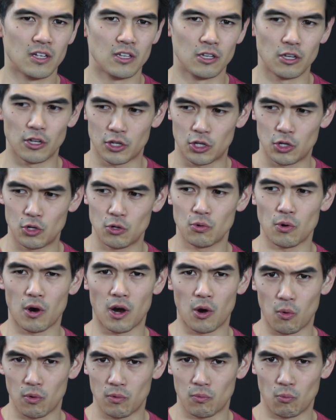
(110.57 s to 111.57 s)
Look, you
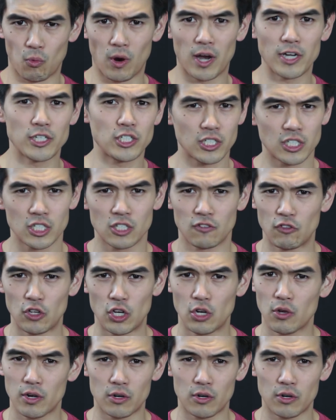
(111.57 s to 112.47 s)
are watching this video.